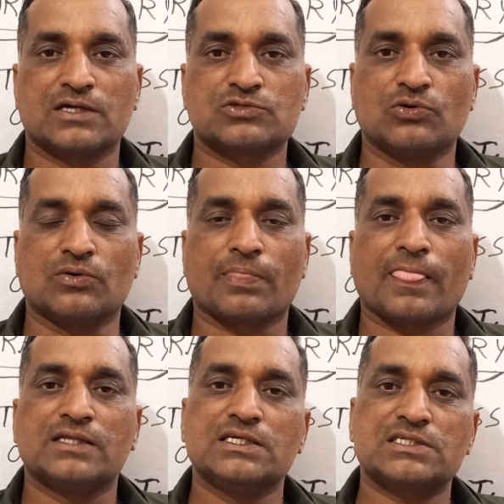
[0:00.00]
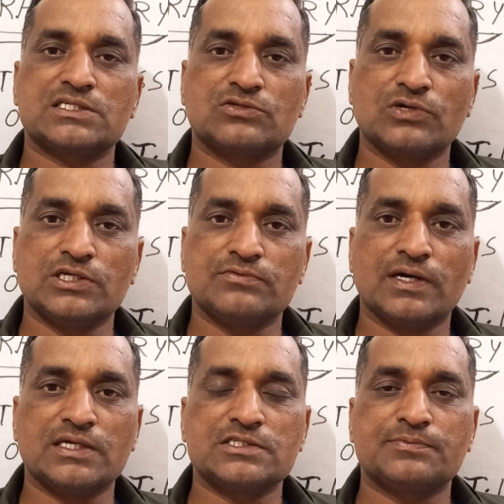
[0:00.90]
So this story is
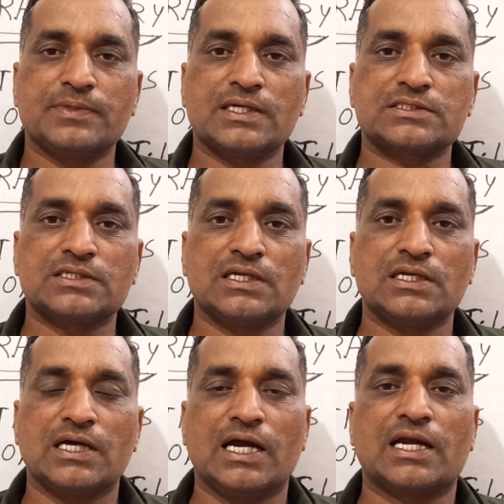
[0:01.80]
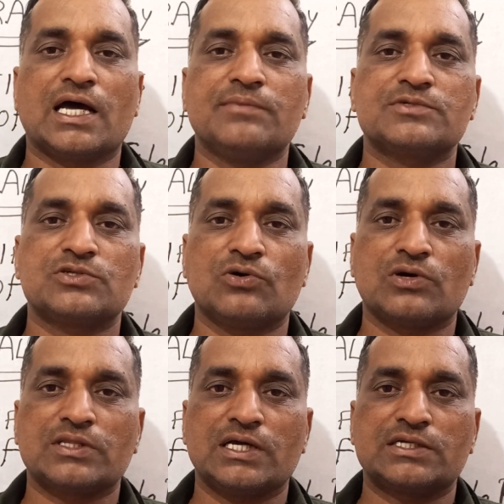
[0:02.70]
very inspirational, and I am
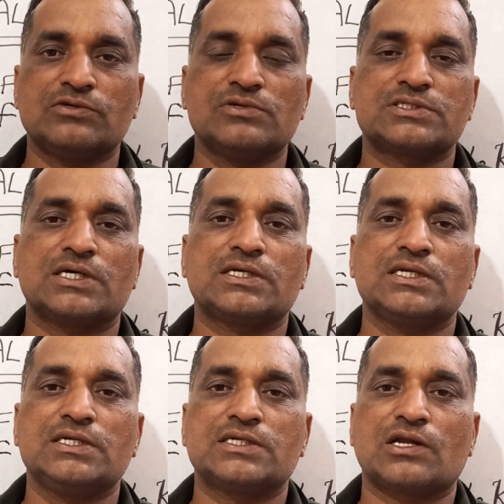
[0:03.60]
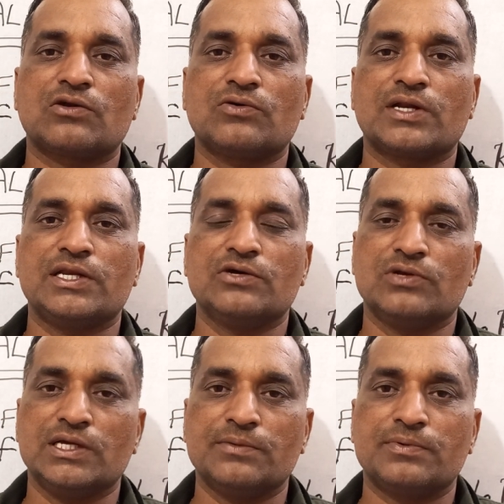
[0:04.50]
sure that you will certainly turn over a
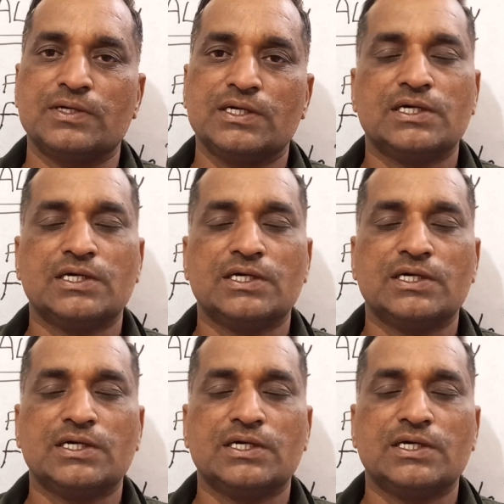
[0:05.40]
new leaf.